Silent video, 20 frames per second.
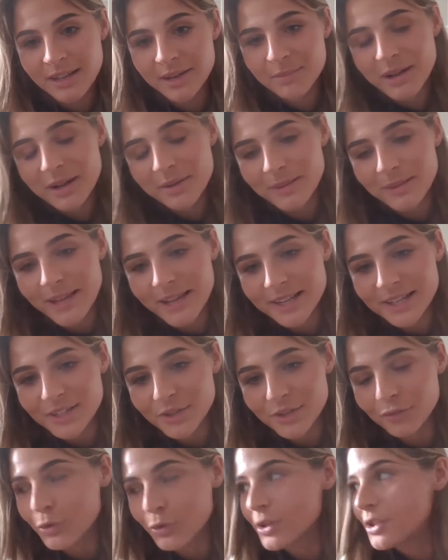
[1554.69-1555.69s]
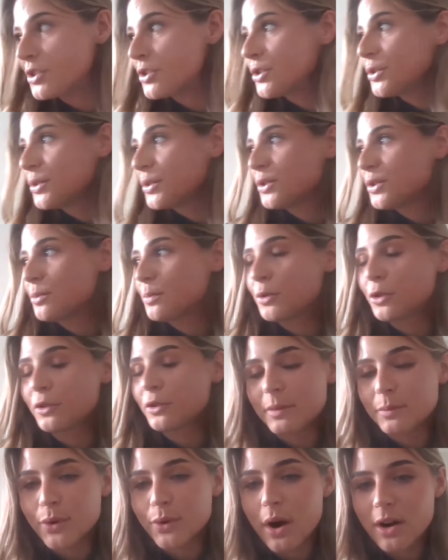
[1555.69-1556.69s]
and my plan is, of course, to, to
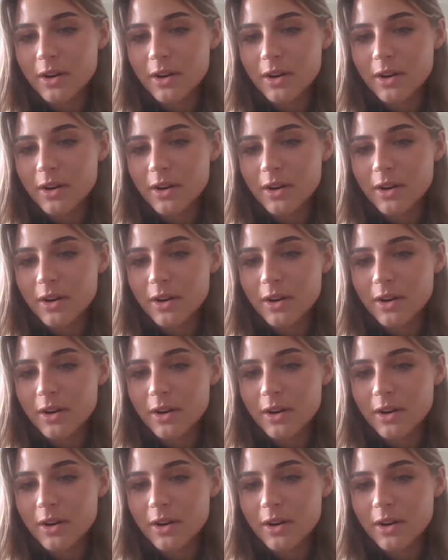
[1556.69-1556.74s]
prove him